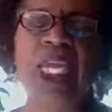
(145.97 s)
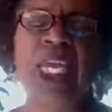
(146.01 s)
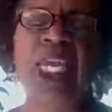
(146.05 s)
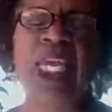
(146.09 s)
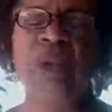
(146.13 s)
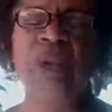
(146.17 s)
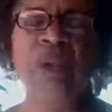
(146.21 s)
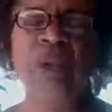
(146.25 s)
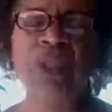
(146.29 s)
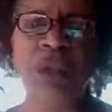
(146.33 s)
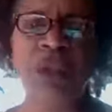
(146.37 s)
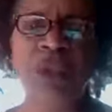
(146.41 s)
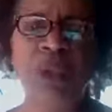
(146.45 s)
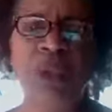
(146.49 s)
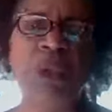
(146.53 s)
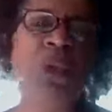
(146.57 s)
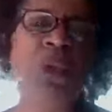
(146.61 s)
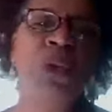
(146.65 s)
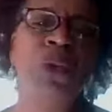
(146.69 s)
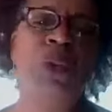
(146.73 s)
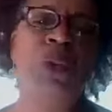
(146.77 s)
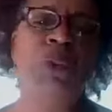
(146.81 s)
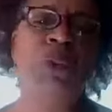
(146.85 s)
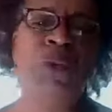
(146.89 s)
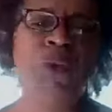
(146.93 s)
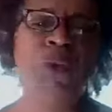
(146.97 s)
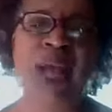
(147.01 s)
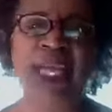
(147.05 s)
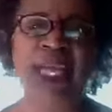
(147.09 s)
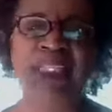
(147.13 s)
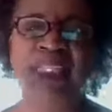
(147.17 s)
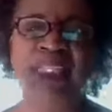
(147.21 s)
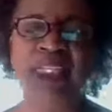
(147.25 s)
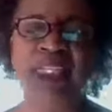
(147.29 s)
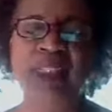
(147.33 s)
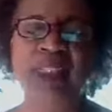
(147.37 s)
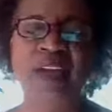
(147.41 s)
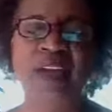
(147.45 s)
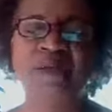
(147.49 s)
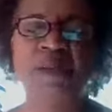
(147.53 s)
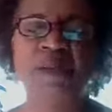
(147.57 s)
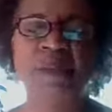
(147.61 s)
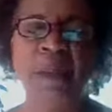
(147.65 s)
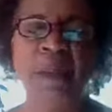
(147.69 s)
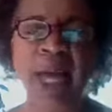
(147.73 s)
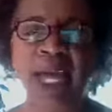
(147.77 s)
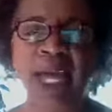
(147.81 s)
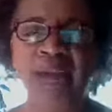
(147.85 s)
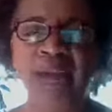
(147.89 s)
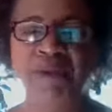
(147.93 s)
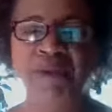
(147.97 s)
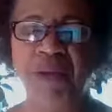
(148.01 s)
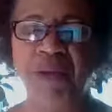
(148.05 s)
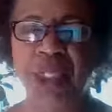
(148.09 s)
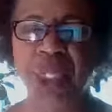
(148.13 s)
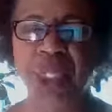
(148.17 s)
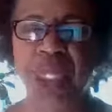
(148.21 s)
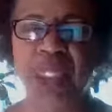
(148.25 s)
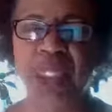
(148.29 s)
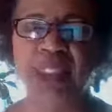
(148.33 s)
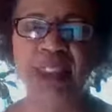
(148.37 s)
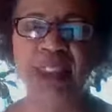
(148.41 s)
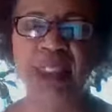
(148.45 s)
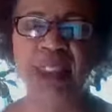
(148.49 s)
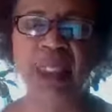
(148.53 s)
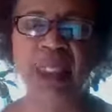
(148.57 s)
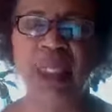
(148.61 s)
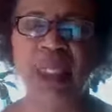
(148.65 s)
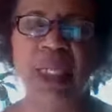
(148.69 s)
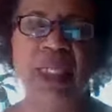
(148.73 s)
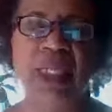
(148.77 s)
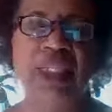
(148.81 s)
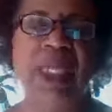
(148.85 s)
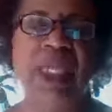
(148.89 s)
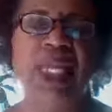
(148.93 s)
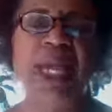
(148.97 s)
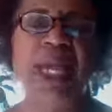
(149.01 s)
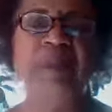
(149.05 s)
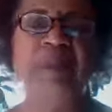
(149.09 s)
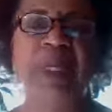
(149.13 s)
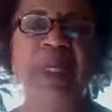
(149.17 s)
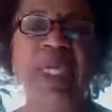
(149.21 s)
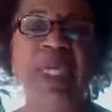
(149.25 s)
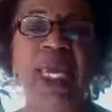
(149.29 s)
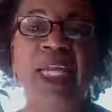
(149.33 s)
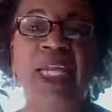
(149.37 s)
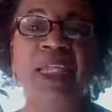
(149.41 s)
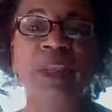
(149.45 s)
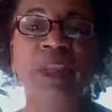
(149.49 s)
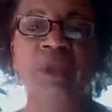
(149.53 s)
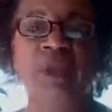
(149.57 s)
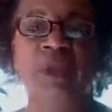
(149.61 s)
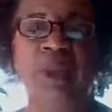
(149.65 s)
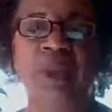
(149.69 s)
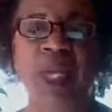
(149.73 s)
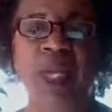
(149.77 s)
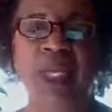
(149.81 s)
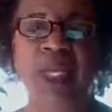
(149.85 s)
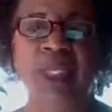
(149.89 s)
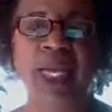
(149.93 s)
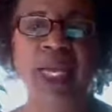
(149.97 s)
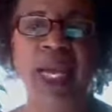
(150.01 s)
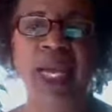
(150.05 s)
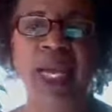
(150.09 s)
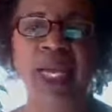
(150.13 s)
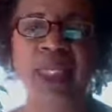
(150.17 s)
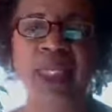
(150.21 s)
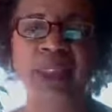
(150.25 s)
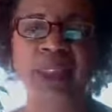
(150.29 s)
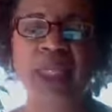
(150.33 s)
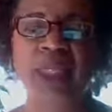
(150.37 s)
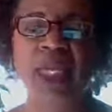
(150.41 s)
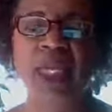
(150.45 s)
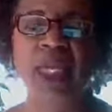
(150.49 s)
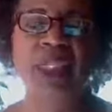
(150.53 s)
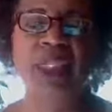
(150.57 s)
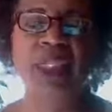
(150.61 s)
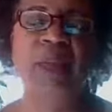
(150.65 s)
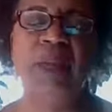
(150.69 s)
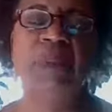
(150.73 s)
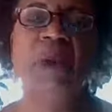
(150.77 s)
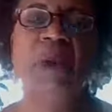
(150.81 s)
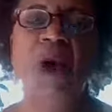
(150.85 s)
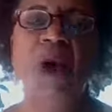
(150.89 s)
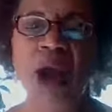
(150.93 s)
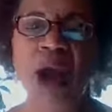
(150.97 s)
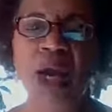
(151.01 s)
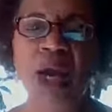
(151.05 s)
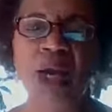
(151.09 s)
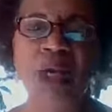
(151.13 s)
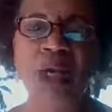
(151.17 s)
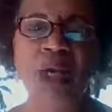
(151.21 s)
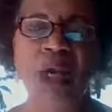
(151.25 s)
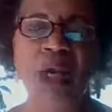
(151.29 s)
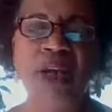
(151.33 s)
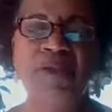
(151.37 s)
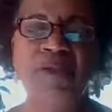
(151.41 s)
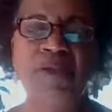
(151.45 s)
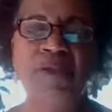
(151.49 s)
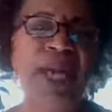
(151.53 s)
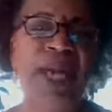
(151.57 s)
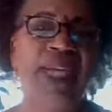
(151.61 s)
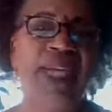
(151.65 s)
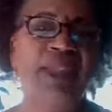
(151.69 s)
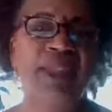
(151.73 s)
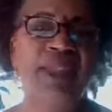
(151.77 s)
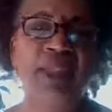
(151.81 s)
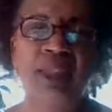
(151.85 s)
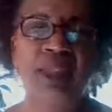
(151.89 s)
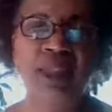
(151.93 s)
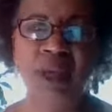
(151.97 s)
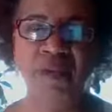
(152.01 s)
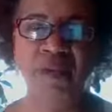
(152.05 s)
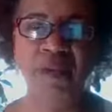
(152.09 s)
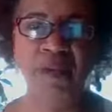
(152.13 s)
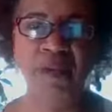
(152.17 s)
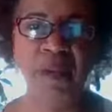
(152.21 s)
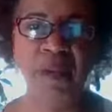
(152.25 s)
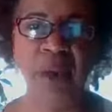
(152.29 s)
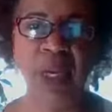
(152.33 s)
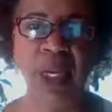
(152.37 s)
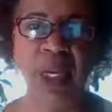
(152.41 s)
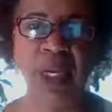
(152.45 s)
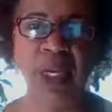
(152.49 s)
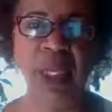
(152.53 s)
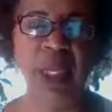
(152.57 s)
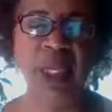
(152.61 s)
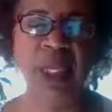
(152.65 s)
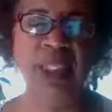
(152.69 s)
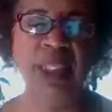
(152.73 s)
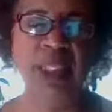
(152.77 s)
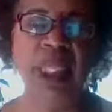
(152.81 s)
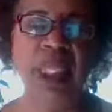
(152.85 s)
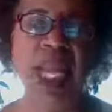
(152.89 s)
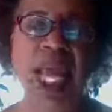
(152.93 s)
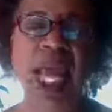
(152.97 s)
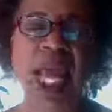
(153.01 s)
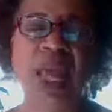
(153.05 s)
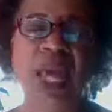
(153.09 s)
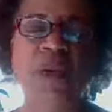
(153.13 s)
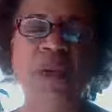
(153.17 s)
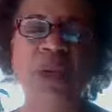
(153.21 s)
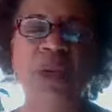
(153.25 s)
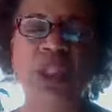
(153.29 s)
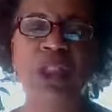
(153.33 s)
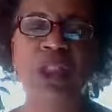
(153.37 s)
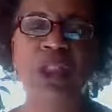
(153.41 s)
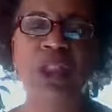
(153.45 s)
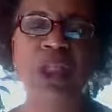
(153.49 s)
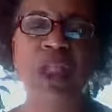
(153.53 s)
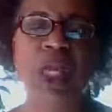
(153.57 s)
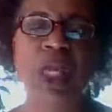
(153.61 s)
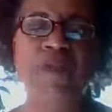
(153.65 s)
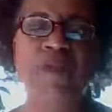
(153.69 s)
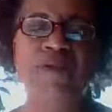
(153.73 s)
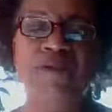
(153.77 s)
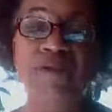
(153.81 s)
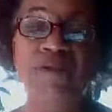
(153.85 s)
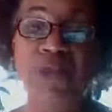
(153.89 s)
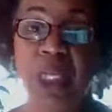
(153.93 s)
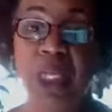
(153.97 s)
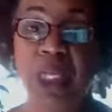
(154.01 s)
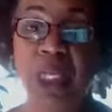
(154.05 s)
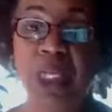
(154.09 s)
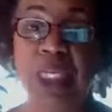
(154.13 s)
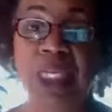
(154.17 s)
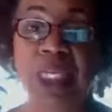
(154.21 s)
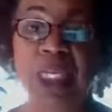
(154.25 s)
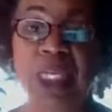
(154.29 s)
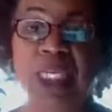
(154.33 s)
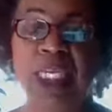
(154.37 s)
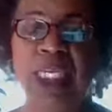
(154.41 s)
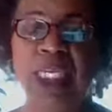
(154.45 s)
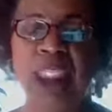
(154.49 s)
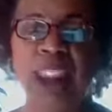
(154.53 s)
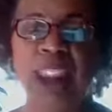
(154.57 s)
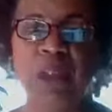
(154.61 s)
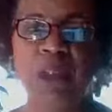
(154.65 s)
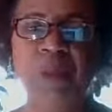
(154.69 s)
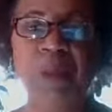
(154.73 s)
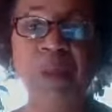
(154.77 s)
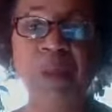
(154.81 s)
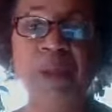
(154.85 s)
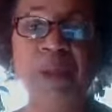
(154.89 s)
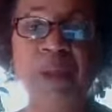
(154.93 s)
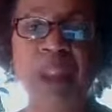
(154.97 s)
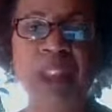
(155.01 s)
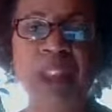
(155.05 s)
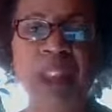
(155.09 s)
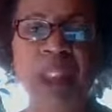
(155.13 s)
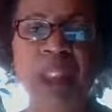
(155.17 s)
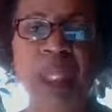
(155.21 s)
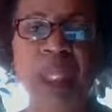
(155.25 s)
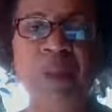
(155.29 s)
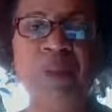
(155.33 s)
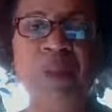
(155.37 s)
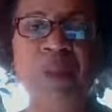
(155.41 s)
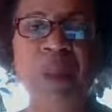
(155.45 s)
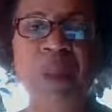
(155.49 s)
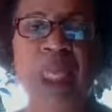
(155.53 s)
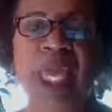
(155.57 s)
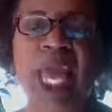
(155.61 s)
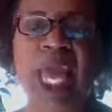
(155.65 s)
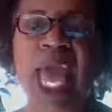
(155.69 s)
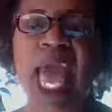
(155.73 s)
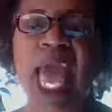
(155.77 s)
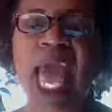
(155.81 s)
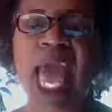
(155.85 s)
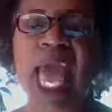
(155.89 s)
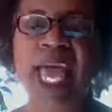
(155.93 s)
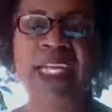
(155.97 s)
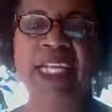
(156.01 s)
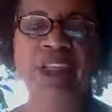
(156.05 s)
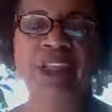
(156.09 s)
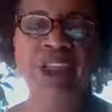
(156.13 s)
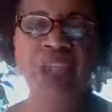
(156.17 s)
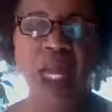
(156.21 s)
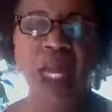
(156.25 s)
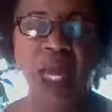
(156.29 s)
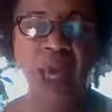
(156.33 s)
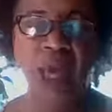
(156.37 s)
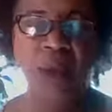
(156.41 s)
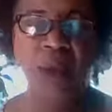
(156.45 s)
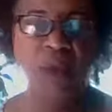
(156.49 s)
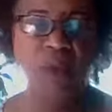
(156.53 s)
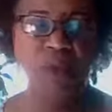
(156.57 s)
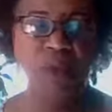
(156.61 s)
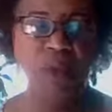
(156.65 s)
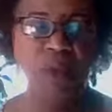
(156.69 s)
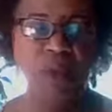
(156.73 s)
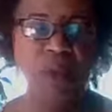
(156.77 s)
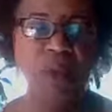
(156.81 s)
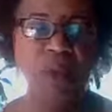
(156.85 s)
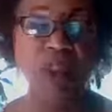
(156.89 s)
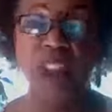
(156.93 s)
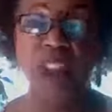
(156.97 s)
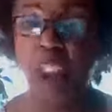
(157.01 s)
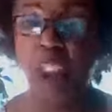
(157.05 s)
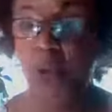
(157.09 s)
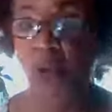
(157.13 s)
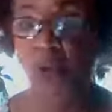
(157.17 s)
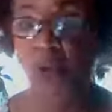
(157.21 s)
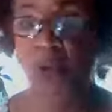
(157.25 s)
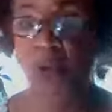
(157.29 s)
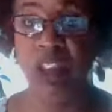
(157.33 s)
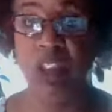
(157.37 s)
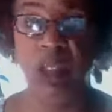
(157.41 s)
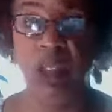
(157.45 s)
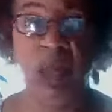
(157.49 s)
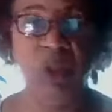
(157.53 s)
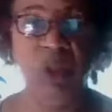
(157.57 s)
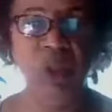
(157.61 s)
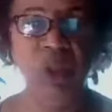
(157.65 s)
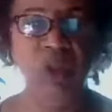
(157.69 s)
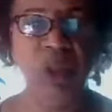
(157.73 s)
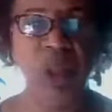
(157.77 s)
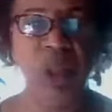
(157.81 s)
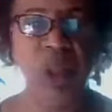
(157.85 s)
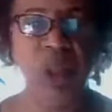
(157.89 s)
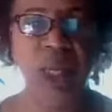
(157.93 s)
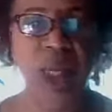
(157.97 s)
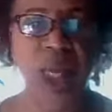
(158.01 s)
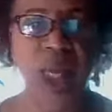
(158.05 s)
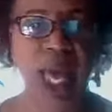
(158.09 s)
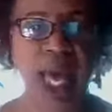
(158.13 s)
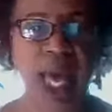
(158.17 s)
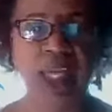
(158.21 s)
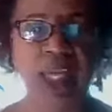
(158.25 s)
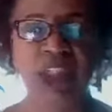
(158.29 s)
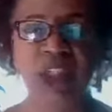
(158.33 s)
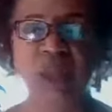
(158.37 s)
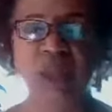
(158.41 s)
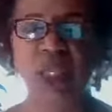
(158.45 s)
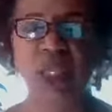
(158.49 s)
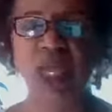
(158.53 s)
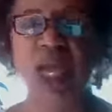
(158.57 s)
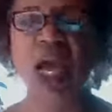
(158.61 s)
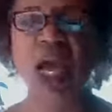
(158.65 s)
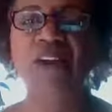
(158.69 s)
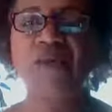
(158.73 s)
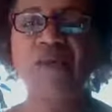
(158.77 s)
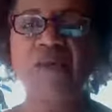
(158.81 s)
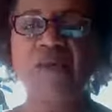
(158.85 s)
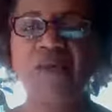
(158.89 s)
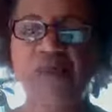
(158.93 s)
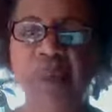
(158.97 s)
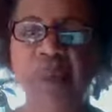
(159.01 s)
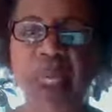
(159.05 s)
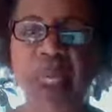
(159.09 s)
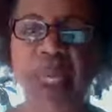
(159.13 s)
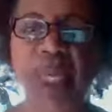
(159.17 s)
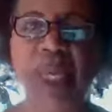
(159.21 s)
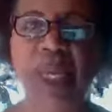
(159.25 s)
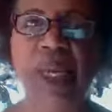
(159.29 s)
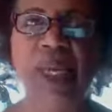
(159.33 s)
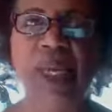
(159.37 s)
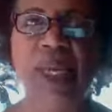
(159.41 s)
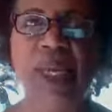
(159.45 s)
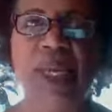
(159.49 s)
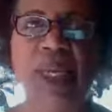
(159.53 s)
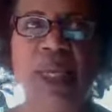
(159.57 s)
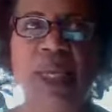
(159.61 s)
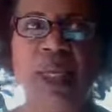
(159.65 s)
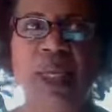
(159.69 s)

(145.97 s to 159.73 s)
It was through the practice of mindfulness that I began to recognize that part of my suffering that I was feeling and experiencing had was the result actually of me